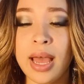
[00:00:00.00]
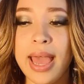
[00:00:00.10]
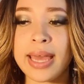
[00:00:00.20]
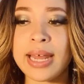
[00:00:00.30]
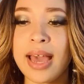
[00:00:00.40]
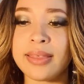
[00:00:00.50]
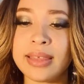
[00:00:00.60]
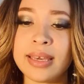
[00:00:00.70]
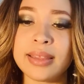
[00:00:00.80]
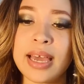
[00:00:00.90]
And I
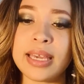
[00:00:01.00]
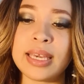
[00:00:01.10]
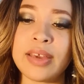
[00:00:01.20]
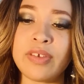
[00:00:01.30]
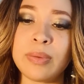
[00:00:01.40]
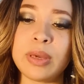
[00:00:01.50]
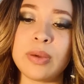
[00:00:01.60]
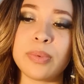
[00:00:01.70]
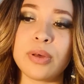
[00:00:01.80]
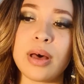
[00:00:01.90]
think that giving
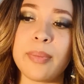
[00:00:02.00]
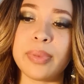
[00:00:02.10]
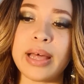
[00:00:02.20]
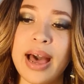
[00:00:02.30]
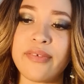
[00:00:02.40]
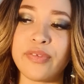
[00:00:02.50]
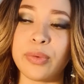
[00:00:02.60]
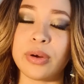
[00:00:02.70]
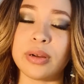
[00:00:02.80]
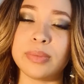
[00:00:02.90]
people a
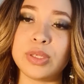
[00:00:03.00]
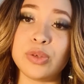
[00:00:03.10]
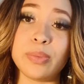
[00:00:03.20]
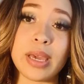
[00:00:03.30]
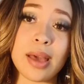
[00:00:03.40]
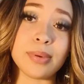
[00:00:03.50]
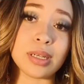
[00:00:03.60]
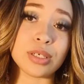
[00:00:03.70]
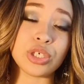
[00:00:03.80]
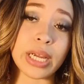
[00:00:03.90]
platform to be able
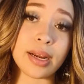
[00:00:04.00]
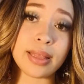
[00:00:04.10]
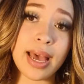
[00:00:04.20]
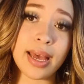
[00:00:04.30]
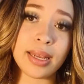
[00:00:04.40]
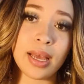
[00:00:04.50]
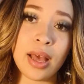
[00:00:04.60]
to share that